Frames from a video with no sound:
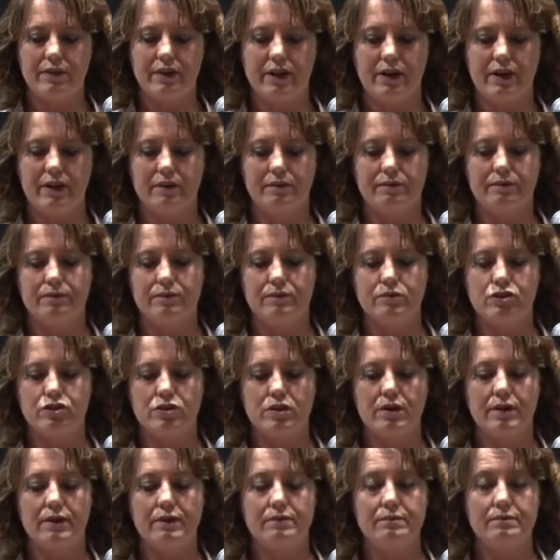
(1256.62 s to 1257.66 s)
the
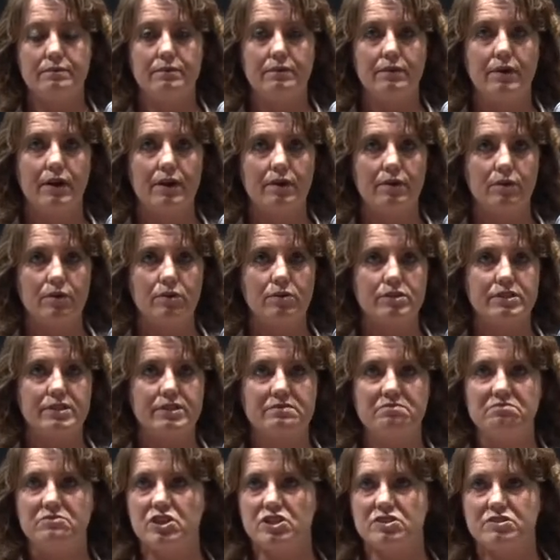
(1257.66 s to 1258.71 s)

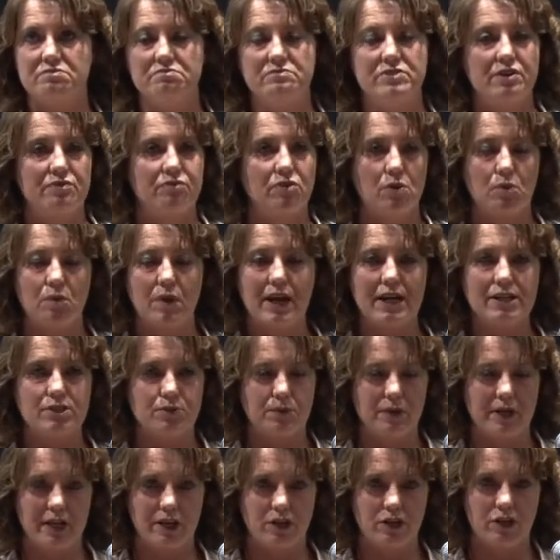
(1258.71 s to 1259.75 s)
just different ways
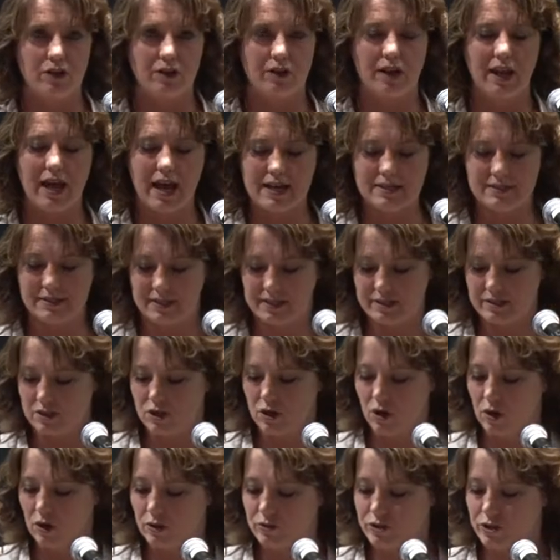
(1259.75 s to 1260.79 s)
we can utilize these
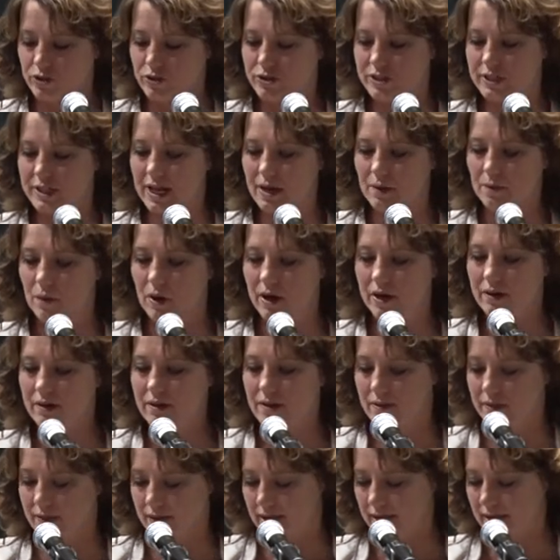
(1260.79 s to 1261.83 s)
cultures. And one of
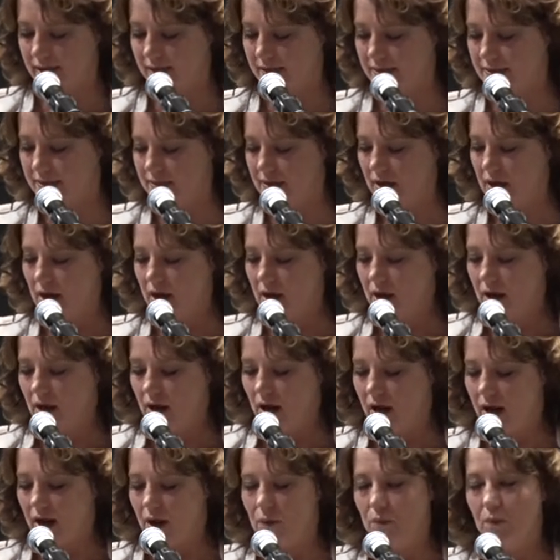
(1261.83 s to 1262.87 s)
the things,
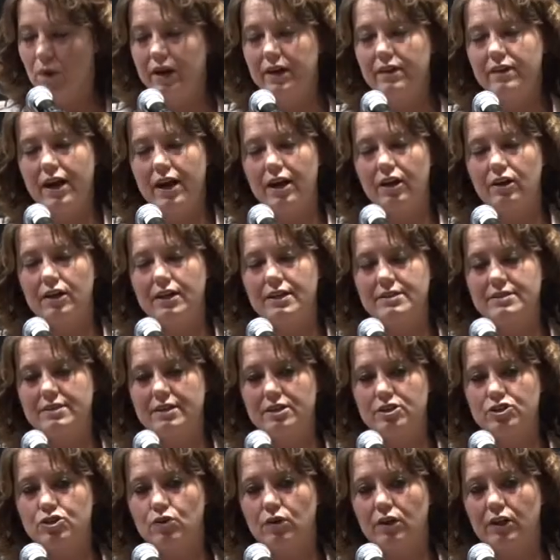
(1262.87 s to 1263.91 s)
one of the areas that
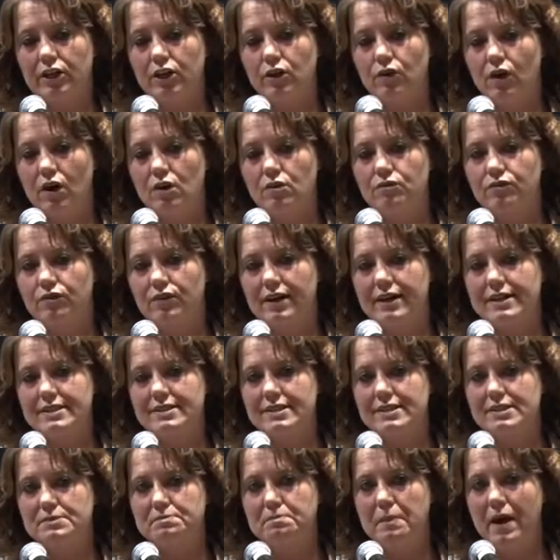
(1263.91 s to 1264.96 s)
has really grown for us is